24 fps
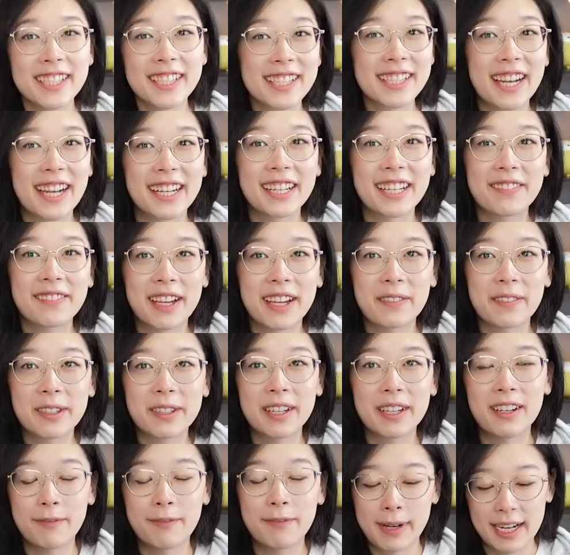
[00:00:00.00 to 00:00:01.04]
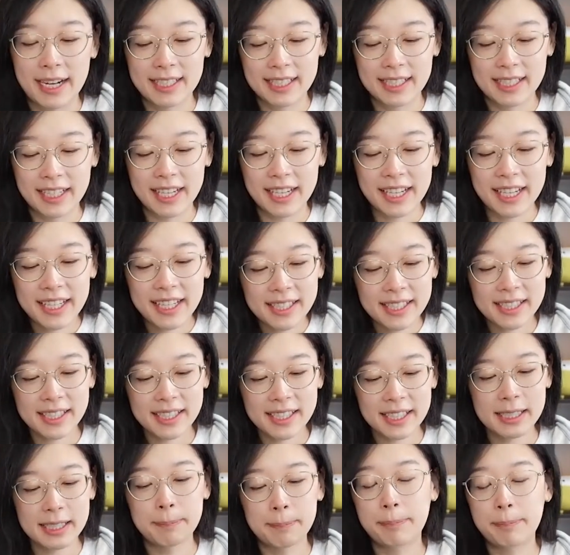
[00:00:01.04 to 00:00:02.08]
first item that we're unboxing
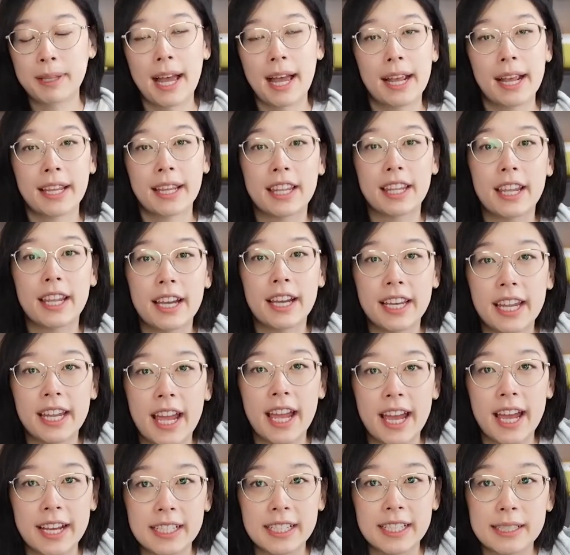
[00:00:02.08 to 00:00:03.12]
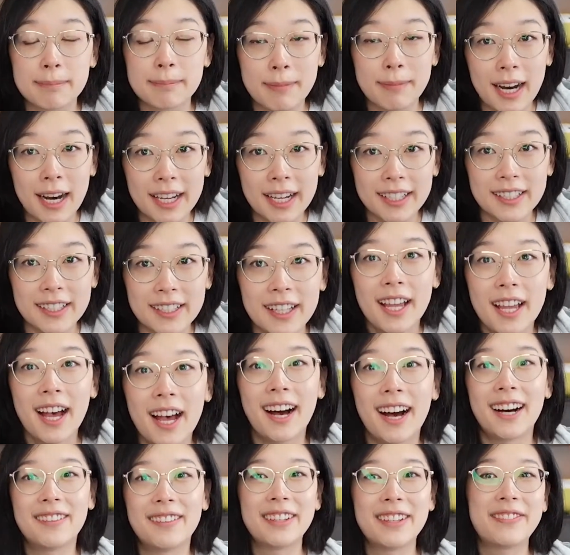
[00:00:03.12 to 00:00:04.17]
is this Black Yeti X model.
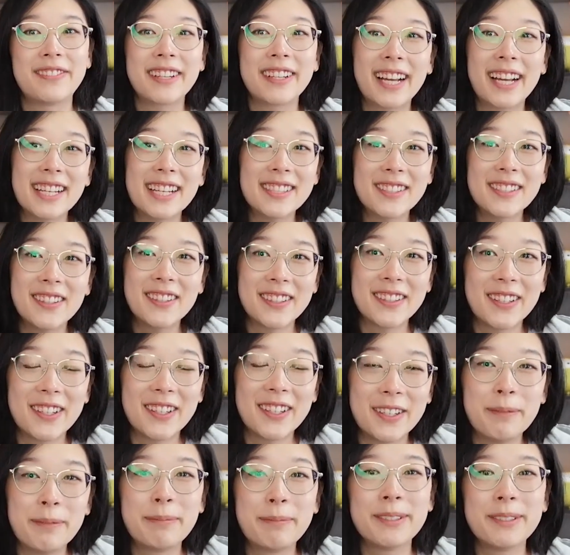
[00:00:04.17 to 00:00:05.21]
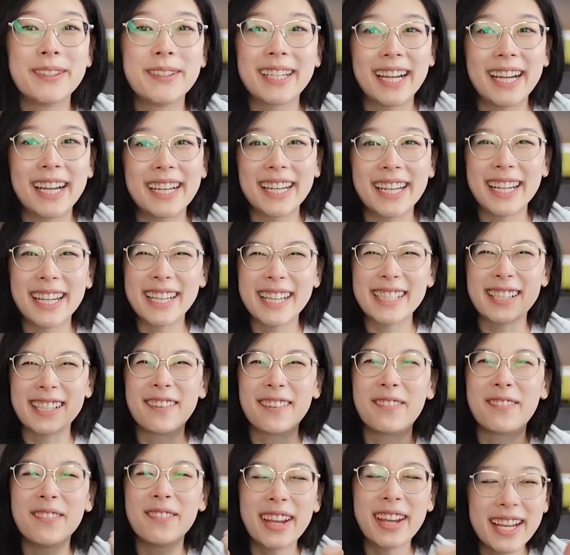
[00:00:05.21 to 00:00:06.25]
If you guys don't know, Blue Yeti is
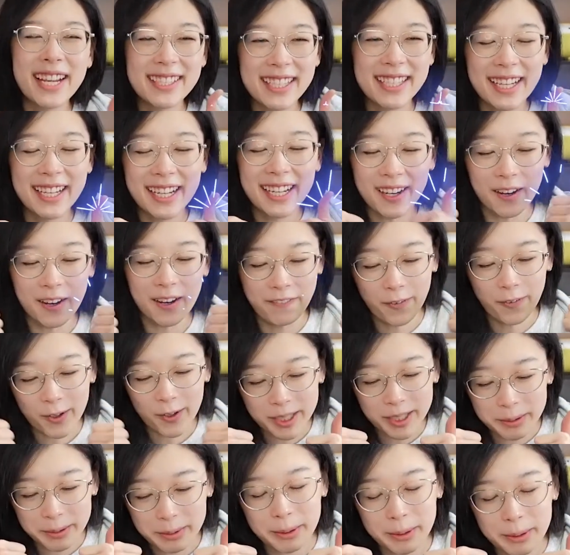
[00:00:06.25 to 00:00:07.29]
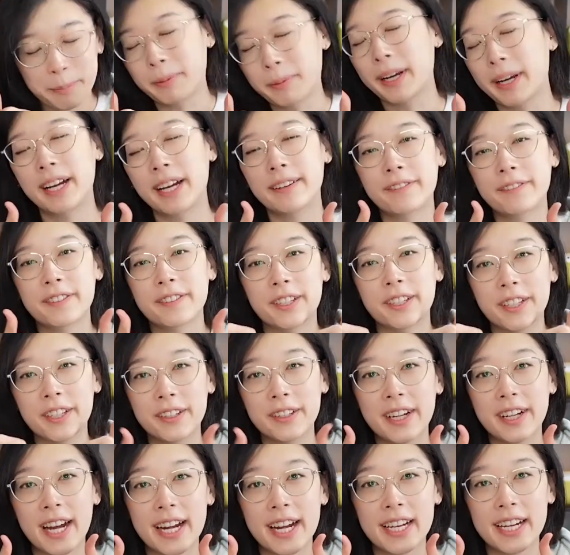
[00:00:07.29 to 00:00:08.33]
an amazing, affordable brand for
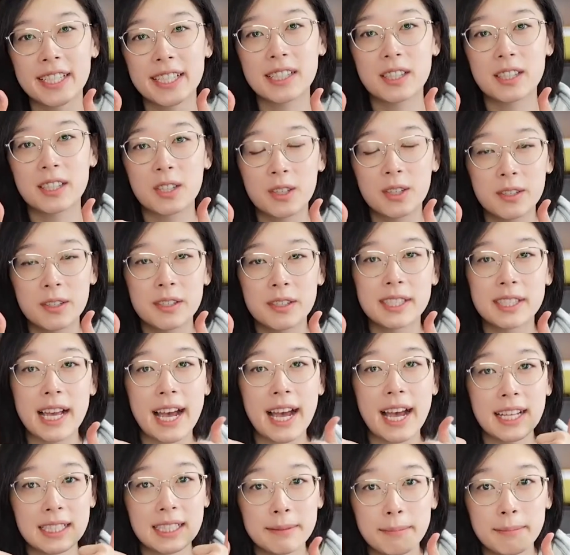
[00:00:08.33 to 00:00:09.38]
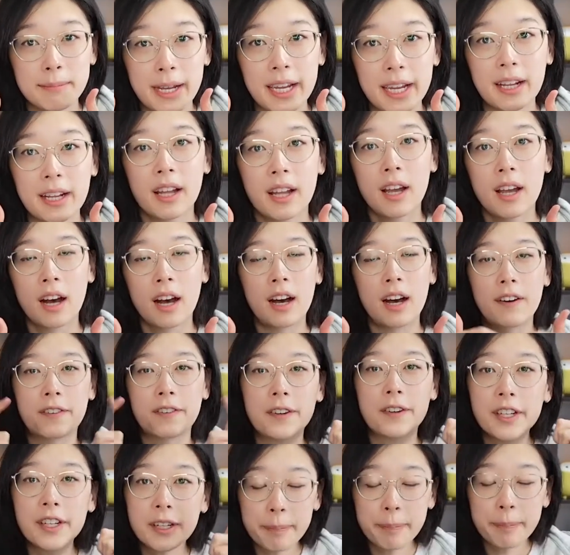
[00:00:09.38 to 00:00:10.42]
you guys to use as a mic
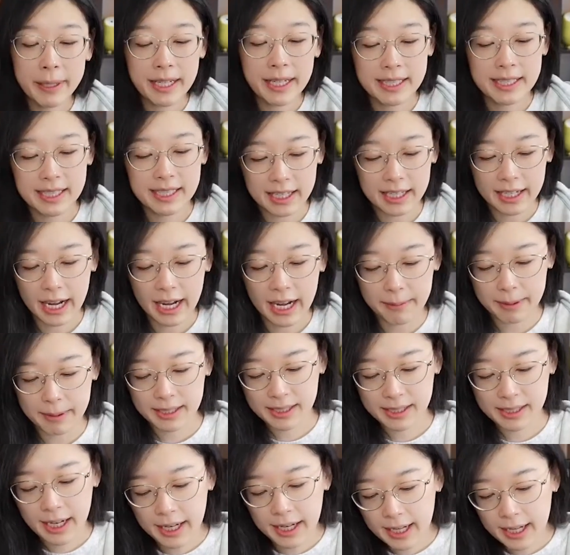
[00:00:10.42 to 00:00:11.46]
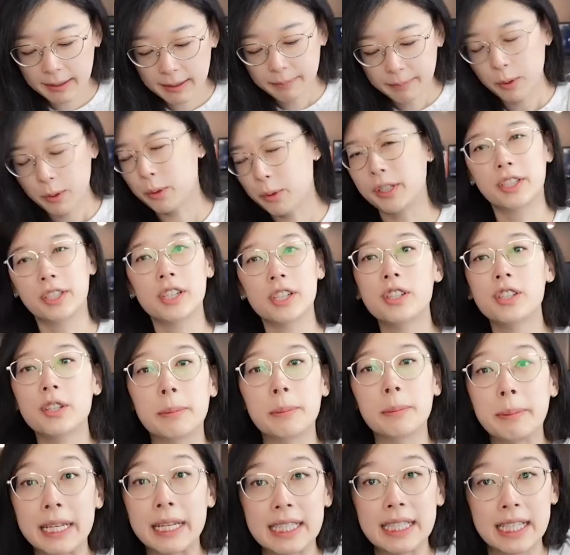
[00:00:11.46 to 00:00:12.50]
for your PC gaming setup or just
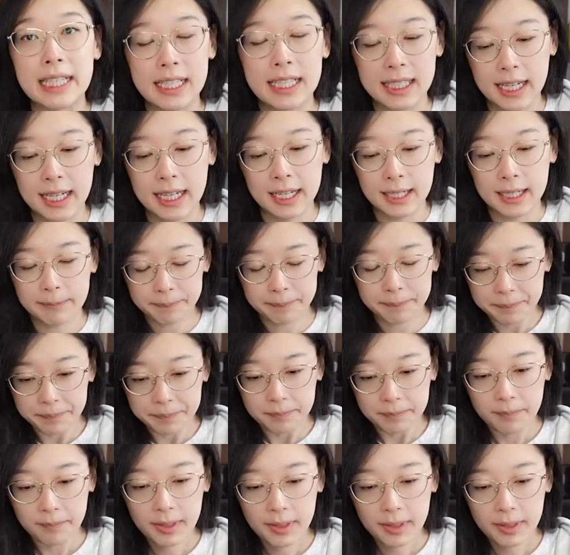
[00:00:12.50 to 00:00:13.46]
your PC setup.